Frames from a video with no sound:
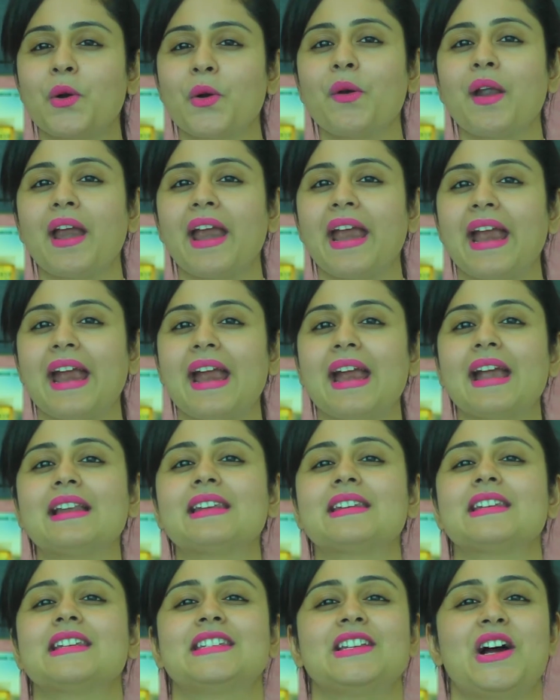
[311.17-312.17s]

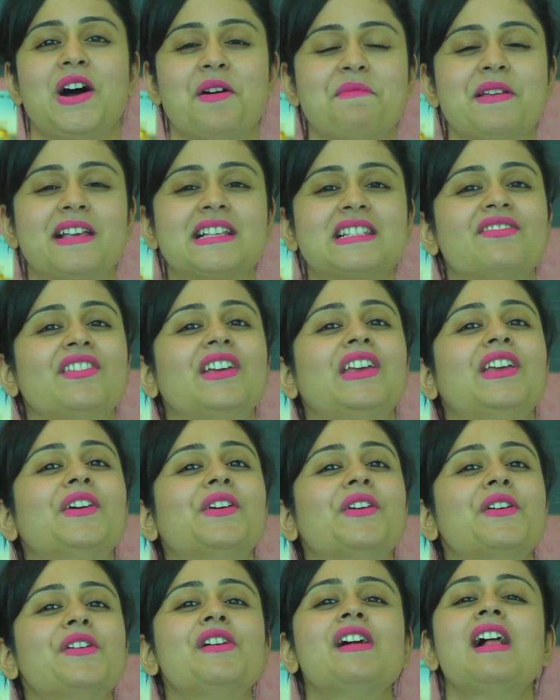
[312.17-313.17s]
great topics for
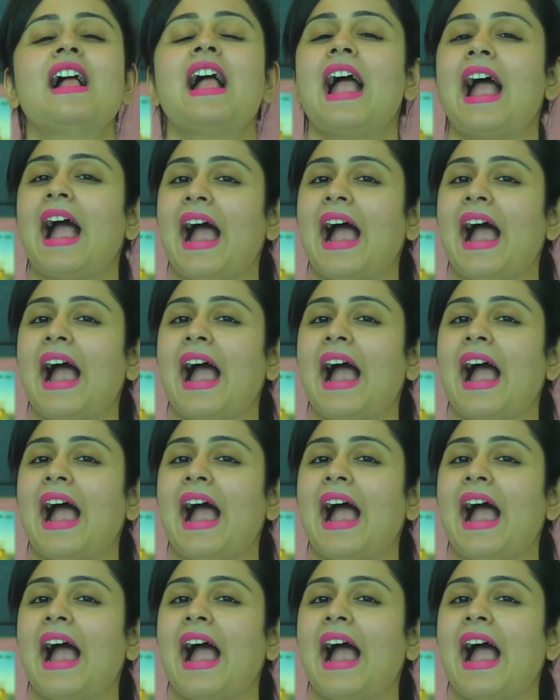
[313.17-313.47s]
you.